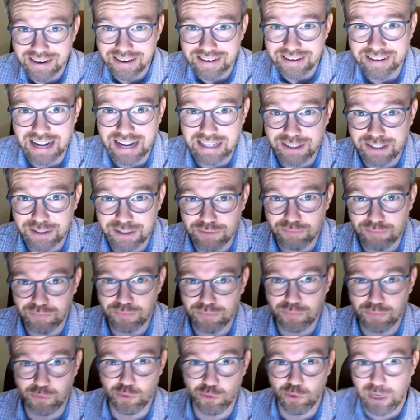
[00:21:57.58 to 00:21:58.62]
That's
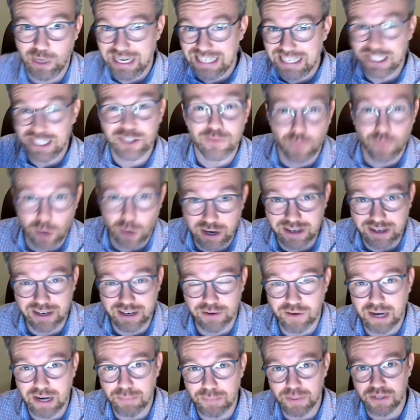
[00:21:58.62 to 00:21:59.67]
really doesn't work here,
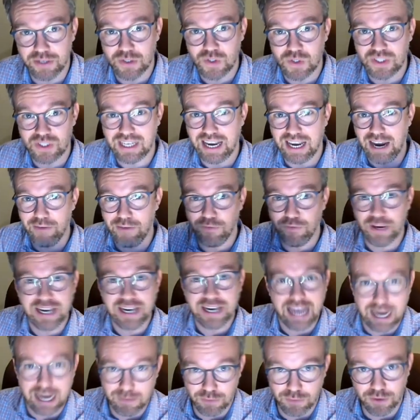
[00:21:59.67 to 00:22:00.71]
right? Because every
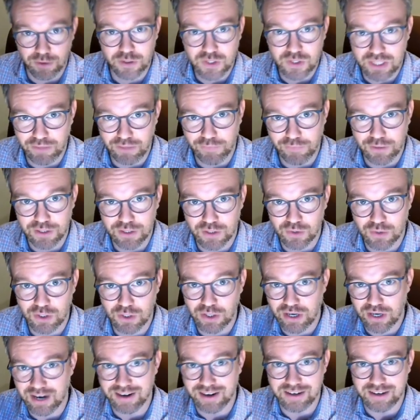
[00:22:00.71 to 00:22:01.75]
game looks different, so you
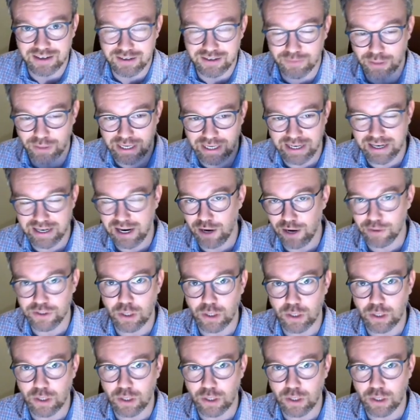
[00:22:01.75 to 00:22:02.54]
can't really count the